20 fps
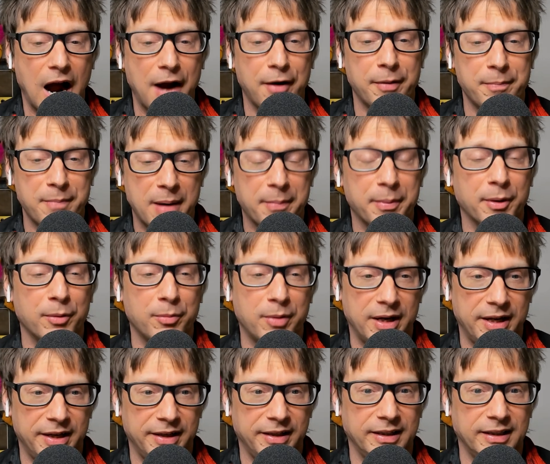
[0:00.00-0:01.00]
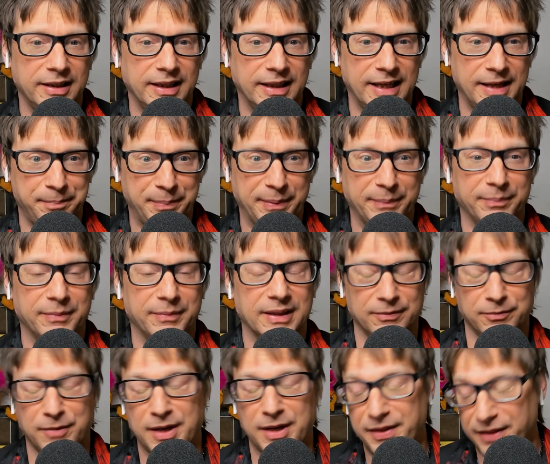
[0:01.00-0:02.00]
I remember when it
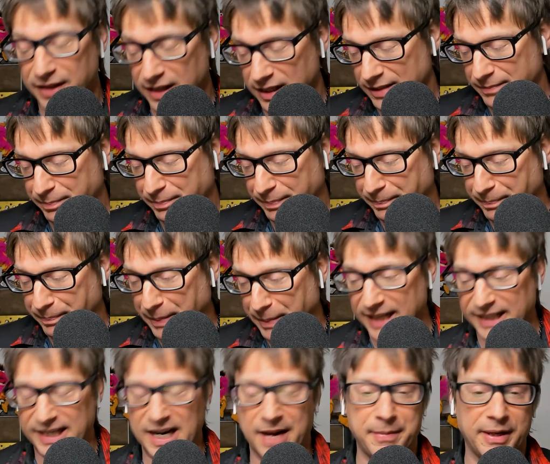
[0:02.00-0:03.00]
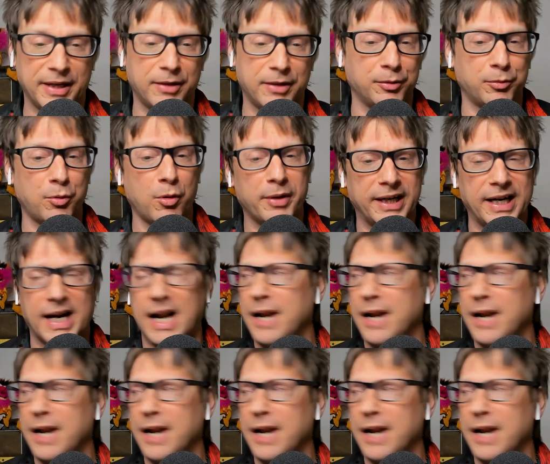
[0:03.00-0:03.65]
when the pandemic was rolling.